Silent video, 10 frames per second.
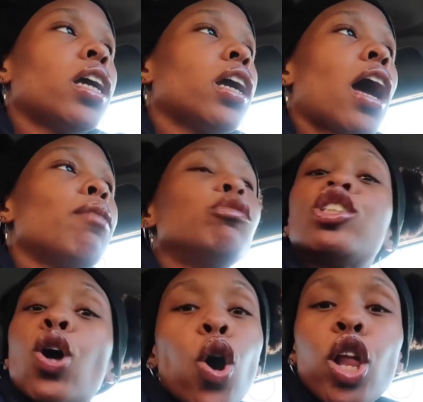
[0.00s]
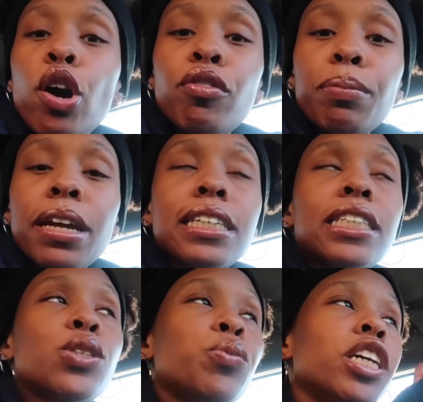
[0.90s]
I'm just all over the place
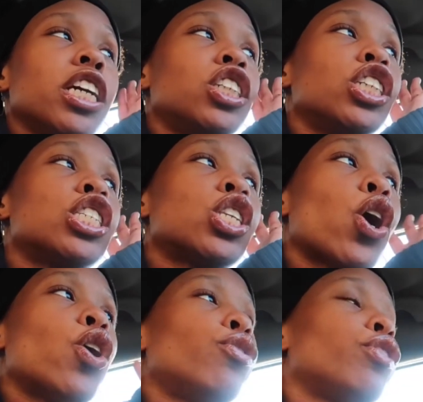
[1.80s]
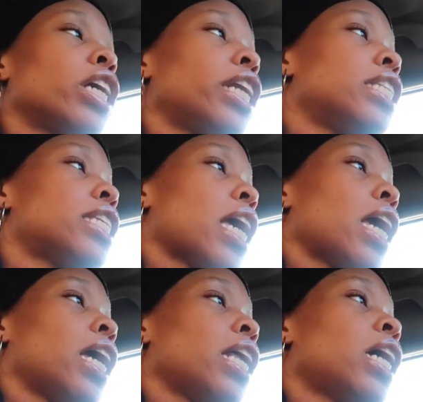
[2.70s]
this week. It's just so freaking
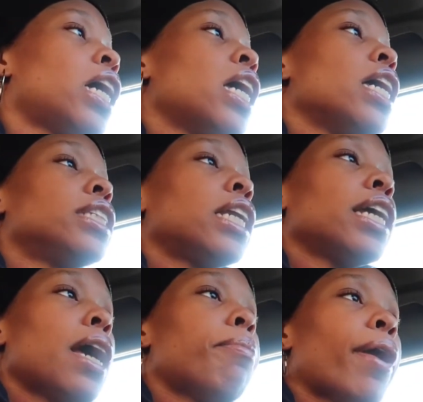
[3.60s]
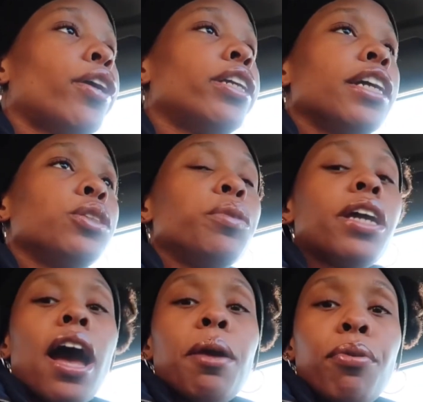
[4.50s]
insane. It's gonna get better next week,
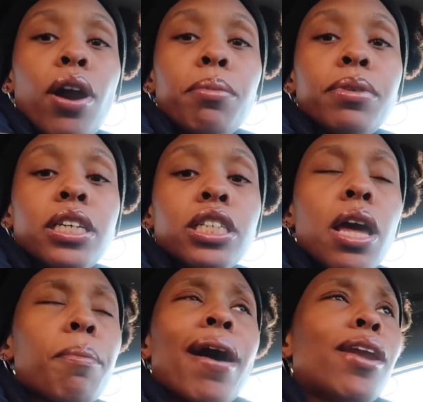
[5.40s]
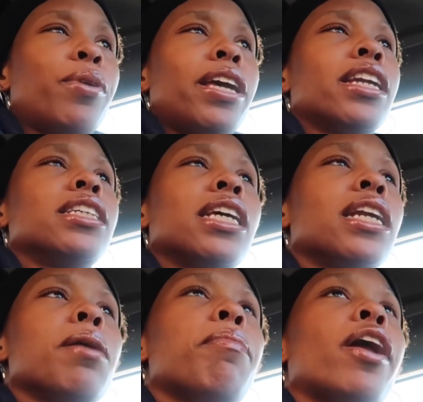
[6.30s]
I promise. By the weekend it's gonna
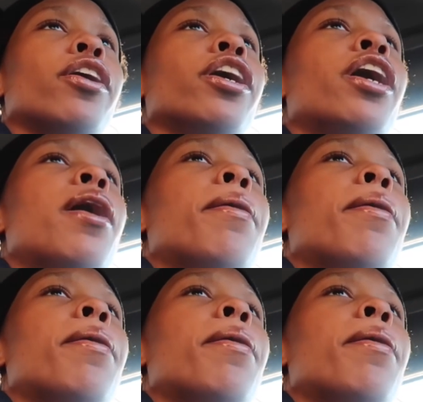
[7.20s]
get better.